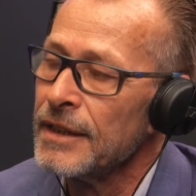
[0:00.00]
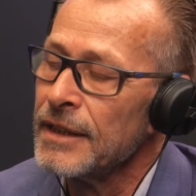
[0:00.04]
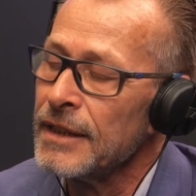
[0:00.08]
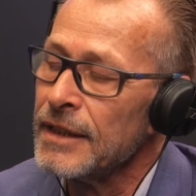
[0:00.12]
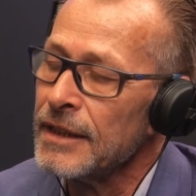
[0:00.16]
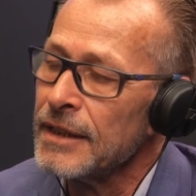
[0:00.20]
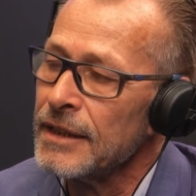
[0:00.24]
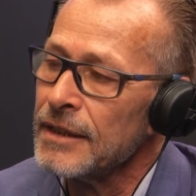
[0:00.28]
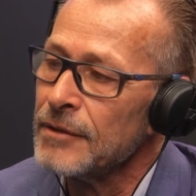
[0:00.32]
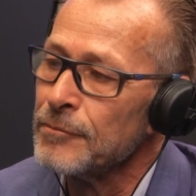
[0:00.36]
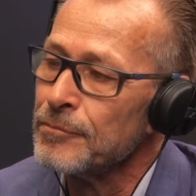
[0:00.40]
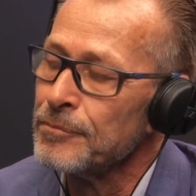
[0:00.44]

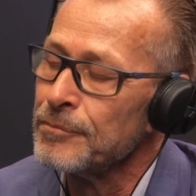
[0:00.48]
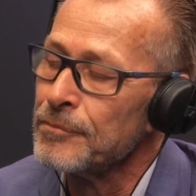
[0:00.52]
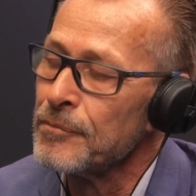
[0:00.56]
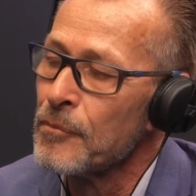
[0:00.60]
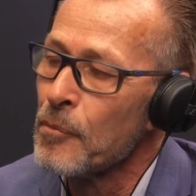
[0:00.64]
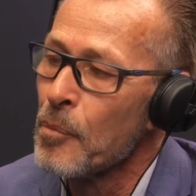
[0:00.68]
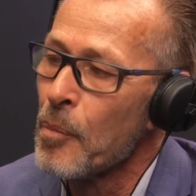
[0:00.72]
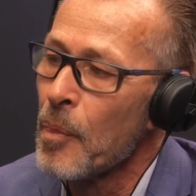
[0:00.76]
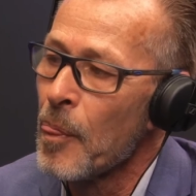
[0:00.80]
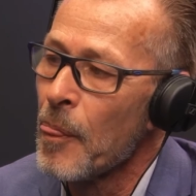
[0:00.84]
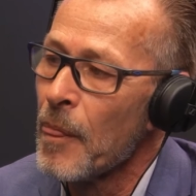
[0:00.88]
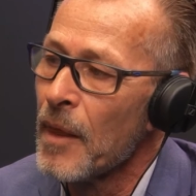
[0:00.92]
um,
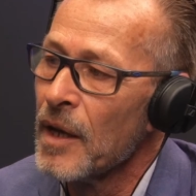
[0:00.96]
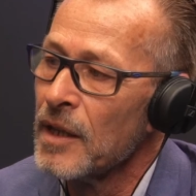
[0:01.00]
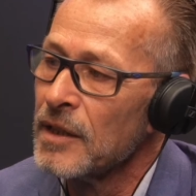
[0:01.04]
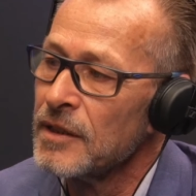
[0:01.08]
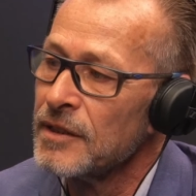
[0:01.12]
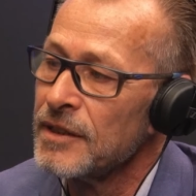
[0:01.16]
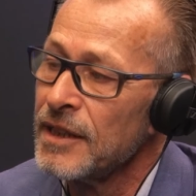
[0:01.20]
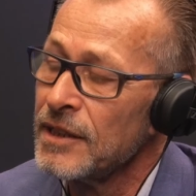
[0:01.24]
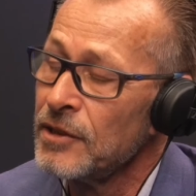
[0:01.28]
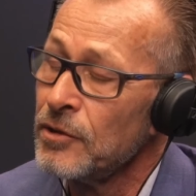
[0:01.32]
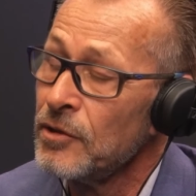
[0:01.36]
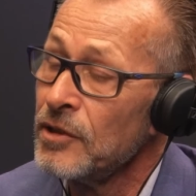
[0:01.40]

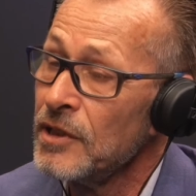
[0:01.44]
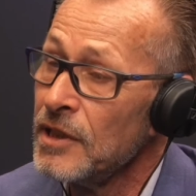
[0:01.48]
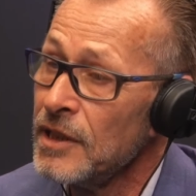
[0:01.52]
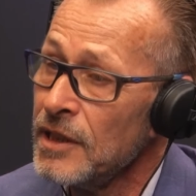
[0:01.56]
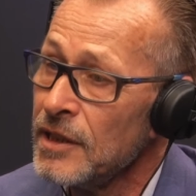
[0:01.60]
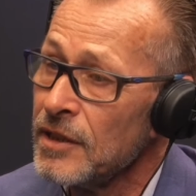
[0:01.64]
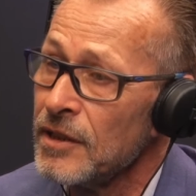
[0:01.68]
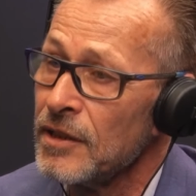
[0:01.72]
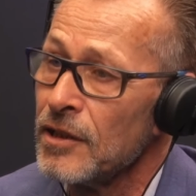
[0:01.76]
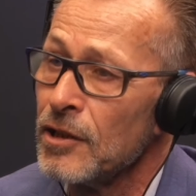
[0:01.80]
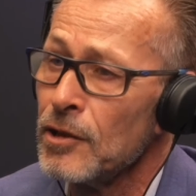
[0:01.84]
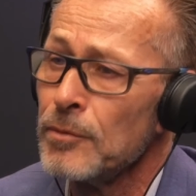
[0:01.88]
then you
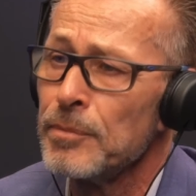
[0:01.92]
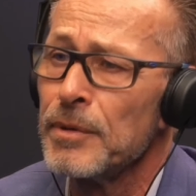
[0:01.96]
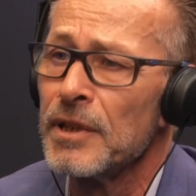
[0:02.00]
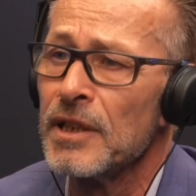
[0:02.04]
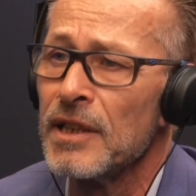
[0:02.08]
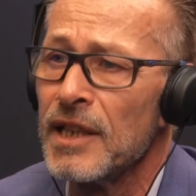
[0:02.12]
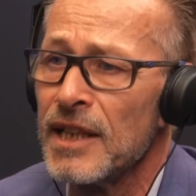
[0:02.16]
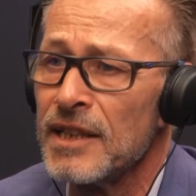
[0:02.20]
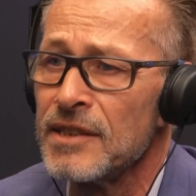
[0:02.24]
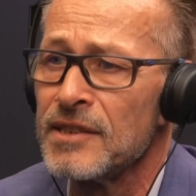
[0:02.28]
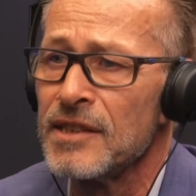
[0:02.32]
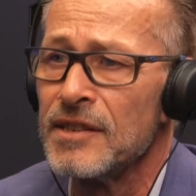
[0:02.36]
need an open
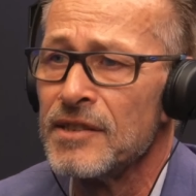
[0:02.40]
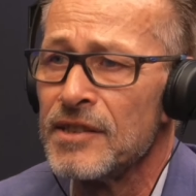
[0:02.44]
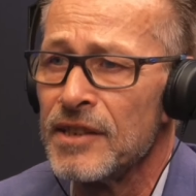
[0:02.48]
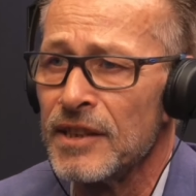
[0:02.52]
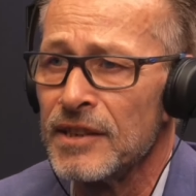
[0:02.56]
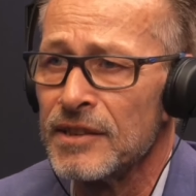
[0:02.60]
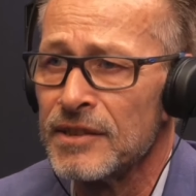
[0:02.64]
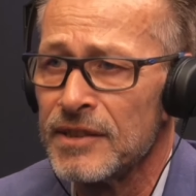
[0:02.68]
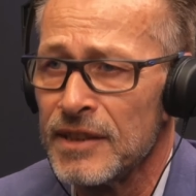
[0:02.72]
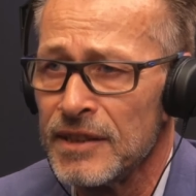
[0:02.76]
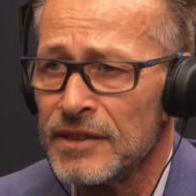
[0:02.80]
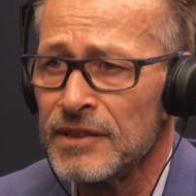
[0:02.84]

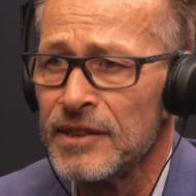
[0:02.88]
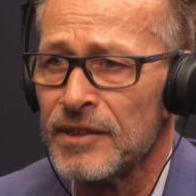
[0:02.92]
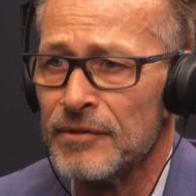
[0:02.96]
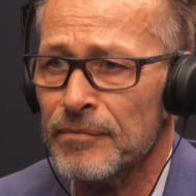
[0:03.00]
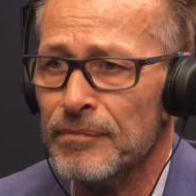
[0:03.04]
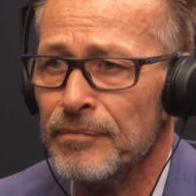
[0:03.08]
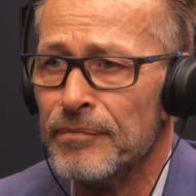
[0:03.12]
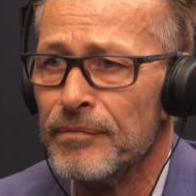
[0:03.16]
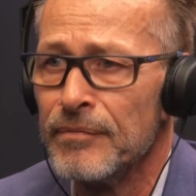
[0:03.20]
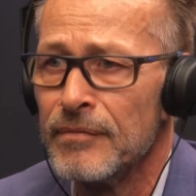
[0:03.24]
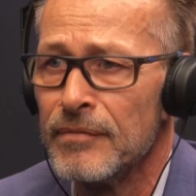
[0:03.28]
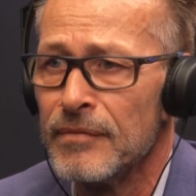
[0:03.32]
licensing system,
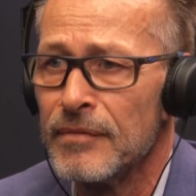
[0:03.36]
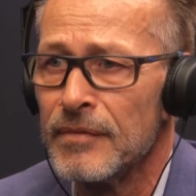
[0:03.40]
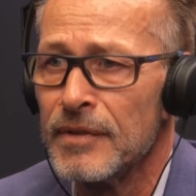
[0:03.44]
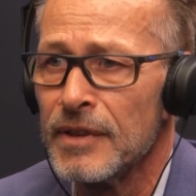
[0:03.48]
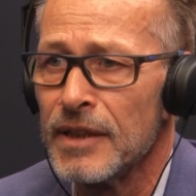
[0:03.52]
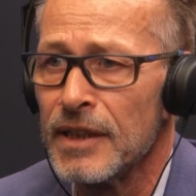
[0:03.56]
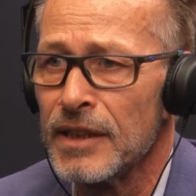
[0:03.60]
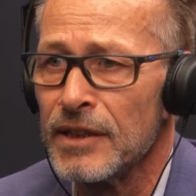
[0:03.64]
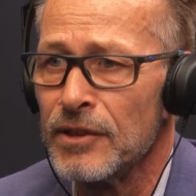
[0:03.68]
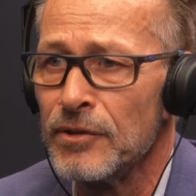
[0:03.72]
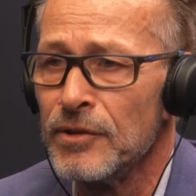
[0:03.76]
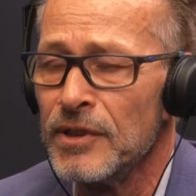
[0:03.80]

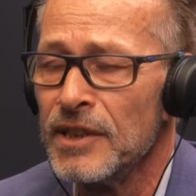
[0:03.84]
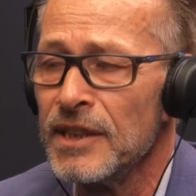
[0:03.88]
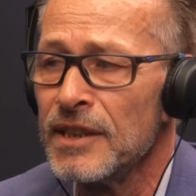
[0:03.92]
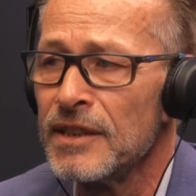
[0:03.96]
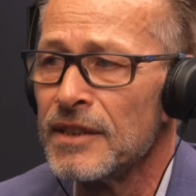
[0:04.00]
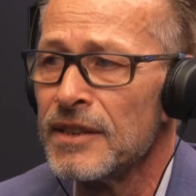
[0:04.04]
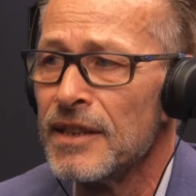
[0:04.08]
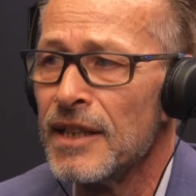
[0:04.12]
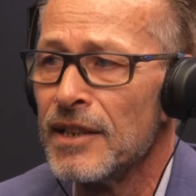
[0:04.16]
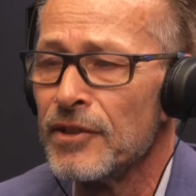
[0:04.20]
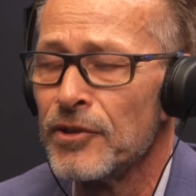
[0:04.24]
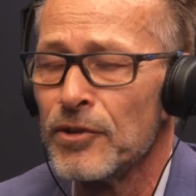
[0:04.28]
and you need
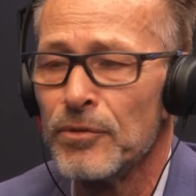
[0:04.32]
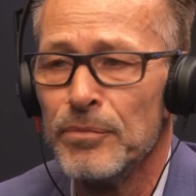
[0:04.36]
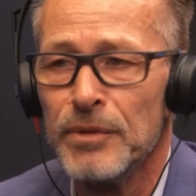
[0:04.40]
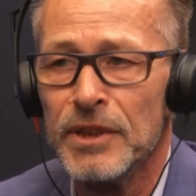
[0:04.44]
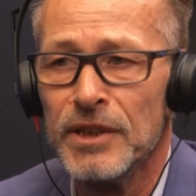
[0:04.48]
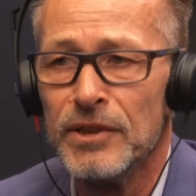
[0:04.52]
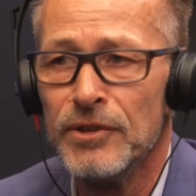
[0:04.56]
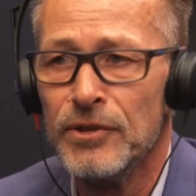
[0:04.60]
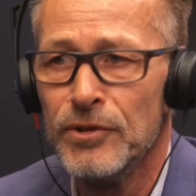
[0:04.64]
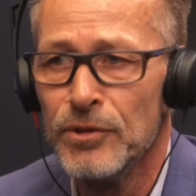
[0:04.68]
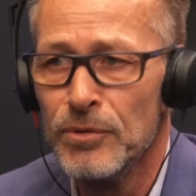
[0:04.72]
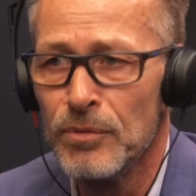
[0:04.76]
that to be
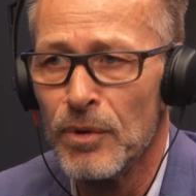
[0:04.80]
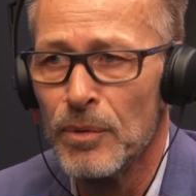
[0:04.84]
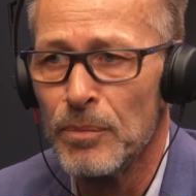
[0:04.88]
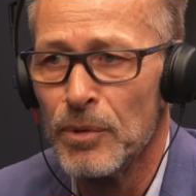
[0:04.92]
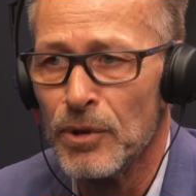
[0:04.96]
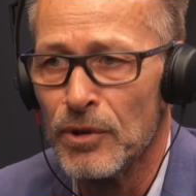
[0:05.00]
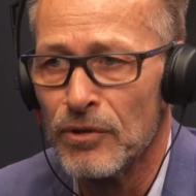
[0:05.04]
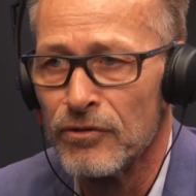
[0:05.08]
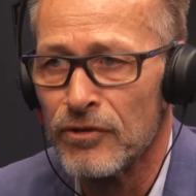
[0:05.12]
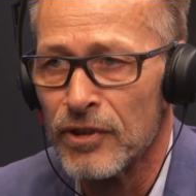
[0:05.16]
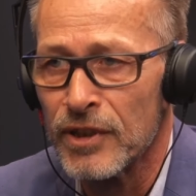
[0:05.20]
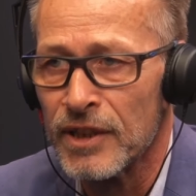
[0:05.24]

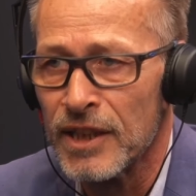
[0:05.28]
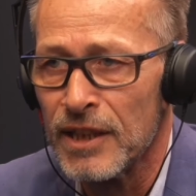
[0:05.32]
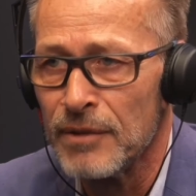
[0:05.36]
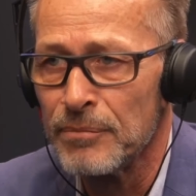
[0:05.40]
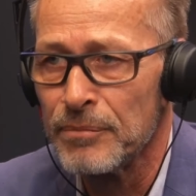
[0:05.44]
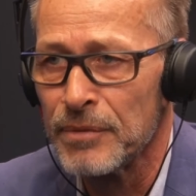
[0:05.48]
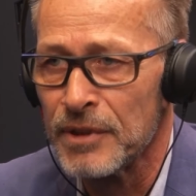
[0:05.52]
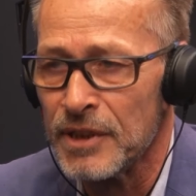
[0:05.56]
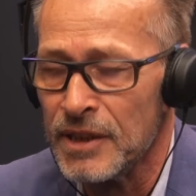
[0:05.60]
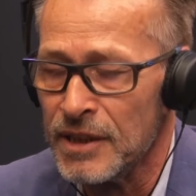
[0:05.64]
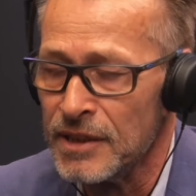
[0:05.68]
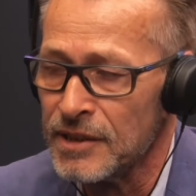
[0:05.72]
doable for
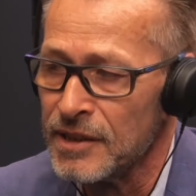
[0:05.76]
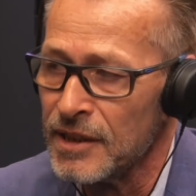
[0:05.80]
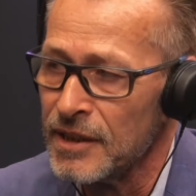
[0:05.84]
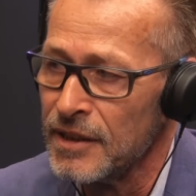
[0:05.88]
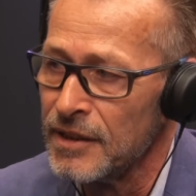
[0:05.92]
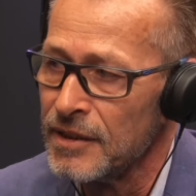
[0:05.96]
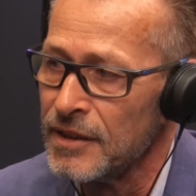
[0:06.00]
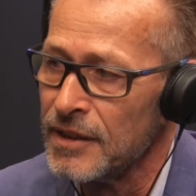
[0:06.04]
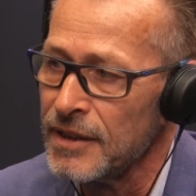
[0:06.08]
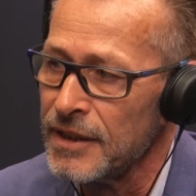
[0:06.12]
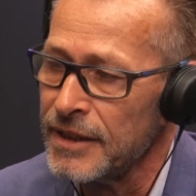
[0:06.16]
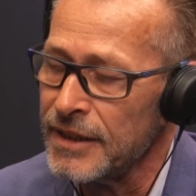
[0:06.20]
companies.
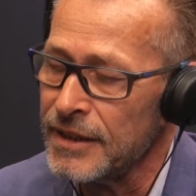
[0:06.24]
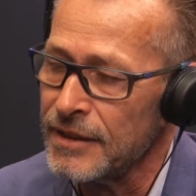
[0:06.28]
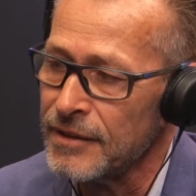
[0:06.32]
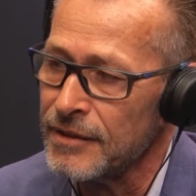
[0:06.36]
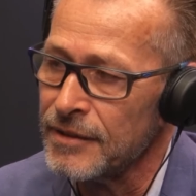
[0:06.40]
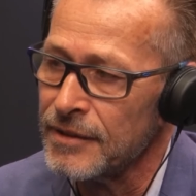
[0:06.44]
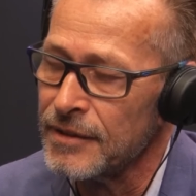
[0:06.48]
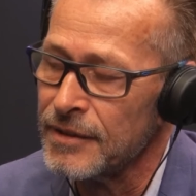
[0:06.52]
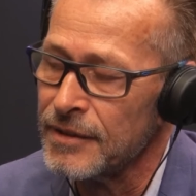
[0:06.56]
And and